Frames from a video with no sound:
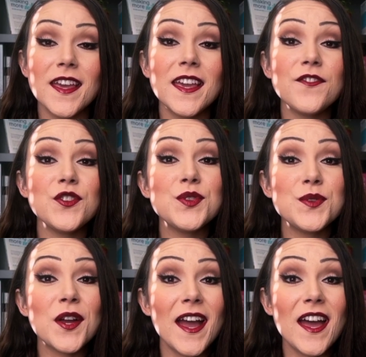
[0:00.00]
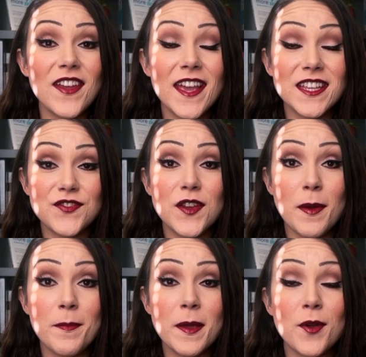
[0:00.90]
If you do not have a hands-free
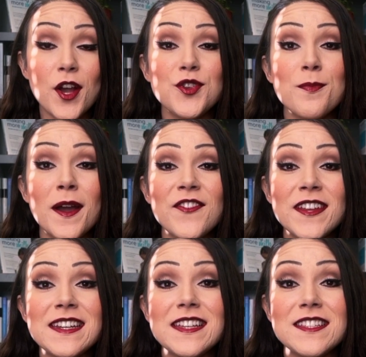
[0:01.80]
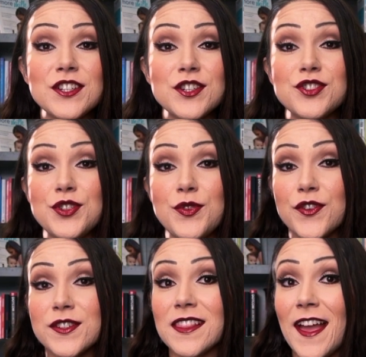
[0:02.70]
pumping bra, you might find it easier to
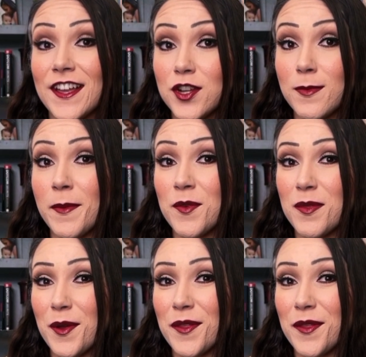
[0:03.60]
first latch your baby with both